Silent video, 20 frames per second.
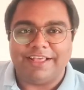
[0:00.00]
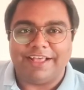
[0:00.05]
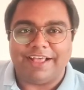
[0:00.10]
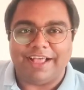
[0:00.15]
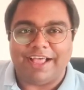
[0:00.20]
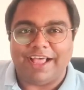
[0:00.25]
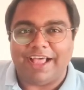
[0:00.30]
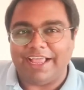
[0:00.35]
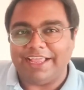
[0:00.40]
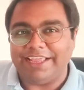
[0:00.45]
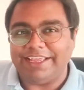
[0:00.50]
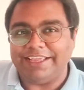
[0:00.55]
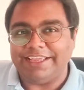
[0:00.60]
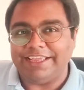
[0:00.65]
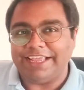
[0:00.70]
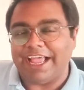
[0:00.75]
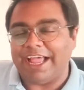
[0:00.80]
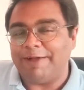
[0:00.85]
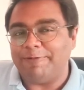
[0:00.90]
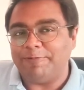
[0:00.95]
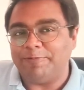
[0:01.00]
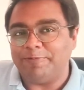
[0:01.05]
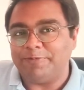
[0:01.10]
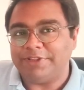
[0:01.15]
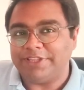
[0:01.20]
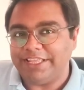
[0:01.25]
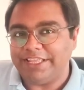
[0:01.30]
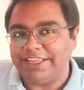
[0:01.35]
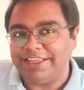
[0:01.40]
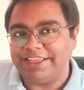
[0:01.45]
I am
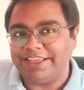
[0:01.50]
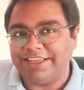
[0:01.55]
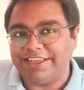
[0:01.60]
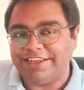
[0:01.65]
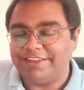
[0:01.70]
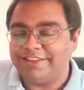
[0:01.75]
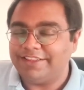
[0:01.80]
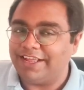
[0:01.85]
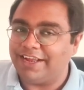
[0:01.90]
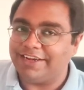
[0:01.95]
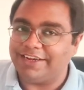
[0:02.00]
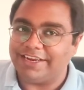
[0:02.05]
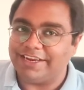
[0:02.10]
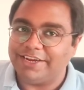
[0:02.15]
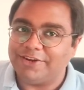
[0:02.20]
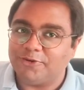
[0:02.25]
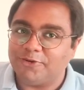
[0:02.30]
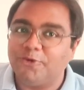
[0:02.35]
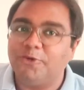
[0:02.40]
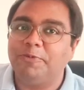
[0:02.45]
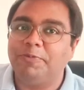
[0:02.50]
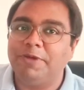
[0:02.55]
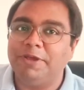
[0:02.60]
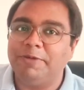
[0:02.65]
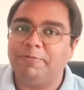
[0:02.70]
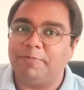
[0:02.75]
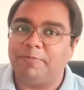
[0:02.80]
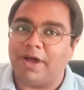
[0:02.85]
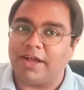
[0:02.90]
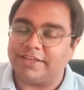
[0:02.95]
thinking that it could be
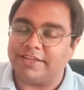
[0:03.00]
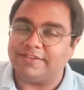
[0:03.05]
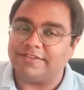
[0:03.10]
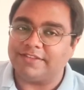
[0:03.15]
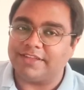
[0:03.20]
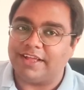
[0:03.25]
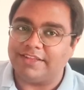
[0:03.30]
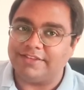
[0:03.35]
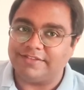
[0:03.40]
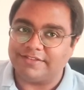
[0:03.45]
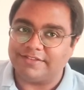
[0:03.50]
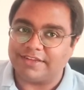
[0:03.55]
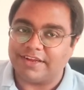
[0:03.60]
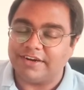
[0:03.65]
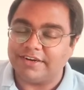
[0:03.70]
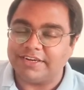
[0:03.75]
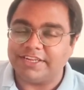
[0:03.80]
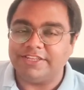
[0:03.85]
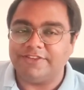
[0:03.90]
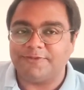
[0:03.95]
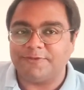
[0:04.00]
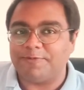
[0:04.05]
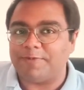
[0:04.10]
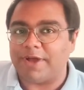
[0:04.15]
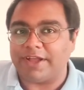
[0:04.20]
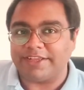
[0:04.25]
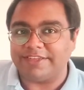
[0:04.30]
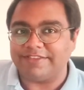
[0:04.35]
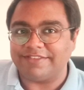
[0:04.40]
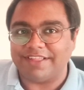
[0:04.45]
Pakistan's curtains for
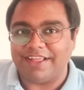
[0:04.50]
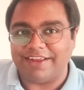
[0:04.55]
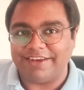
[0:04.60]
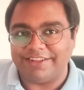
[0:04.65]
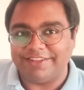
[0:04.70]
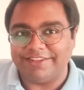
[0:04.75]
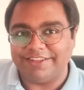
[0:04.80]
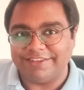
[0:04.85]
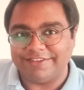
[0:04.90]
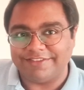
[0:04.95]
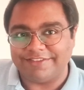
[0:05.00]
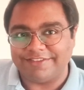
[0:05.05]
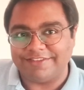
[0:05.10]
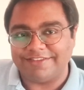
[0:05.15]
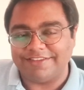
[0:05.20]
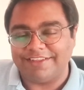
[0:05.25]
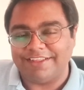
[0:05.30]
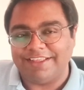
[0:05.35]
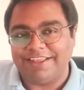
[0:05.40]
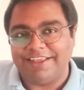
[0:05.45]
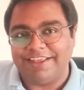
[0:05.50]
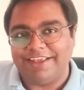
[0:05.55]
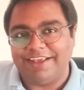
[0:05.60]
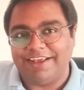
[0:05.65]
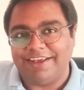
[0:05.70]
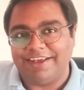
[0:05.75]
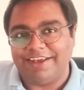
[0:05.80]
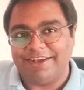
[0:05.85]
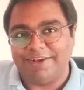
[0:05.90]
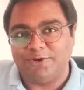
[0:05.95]
Pakistan in this
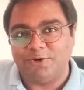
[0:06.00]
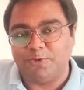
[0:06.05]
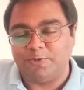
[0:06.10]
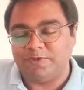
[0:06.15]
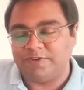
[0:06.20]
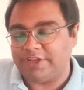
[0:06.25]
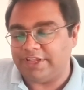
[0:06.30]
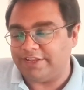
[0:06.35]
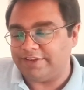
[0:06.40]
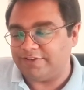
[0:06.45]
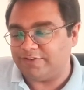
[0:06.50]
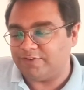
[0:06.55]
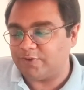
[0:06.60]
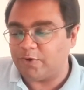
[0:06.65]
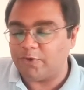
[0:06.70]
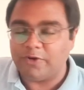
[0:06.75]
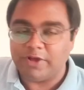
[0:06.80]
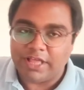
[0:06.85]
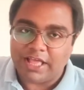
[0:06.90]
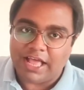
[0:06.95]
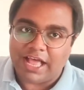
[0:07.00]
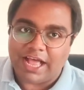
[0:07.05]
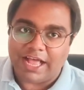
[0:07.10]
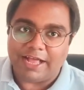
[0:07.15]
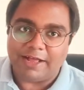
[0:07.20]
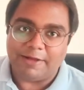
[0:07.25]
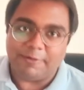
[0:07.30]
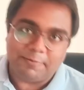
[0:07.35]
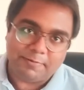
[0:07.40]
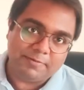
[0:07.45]
group stage. So
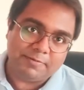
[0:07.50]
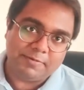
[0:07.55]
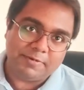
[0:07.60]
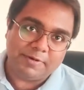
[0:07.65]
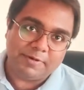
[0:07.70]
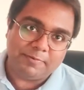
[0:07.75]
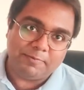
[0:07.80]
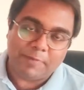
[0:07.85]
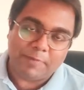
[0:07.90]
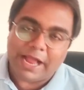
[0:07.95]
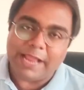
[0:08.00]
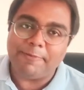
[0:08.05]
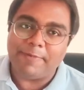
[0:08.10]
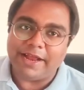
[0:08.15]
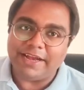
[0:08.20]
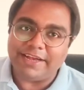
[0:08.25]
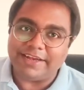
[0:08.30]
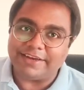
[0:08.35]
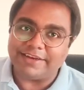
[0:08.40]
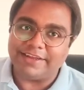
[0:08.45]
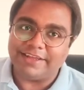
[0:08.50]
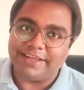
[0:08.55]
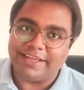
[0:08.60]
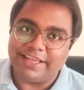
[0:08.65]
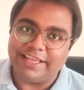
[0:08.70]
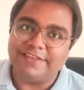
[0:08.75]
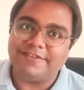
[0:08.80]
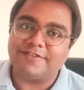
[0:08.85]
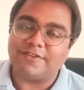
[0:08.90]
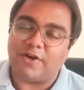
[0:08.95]
my bet
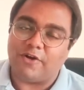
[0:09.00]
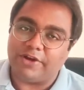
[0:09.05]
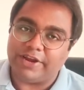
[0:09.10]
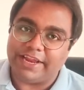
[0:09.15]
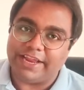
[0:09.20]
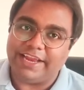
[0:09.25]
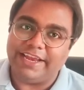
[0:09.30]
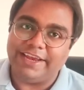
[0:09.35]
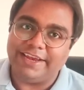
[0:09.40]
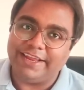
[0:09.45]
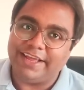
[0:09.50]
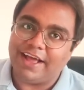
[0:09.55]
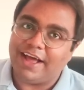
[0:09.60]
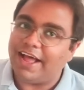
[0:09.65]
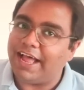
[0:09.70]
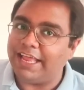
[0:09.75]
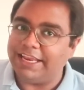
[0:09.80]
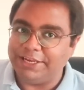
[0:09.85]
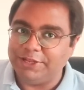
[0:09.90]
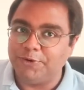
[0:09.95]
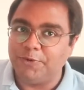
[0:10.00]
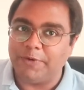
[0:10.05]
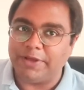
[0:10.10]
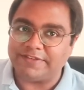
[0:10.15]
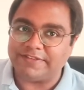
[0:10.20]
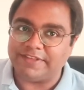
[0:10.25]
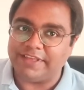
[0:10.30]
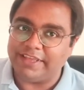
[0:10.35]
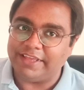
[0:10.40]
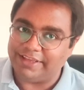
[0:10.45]
is on India and
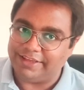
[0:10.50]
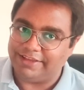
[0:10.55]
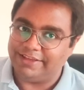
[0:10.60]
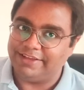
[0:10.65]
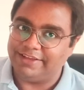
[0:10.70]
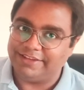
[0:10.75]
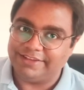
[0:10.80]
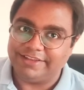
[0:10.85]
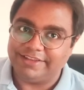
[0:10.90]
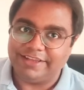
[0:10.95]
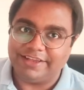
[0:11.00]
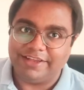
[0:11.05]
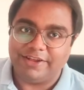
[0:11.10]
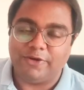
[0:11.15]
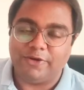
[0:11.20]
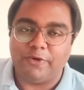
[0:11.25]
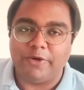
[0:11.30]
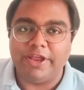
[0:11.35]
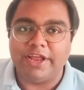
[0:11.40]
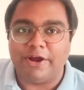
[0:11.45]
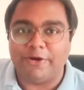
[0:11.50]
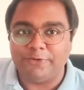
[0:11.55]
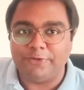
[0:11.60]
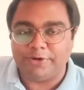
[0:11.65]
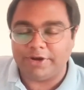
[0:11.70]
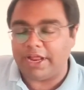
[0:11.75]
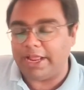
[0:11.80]
USA going out,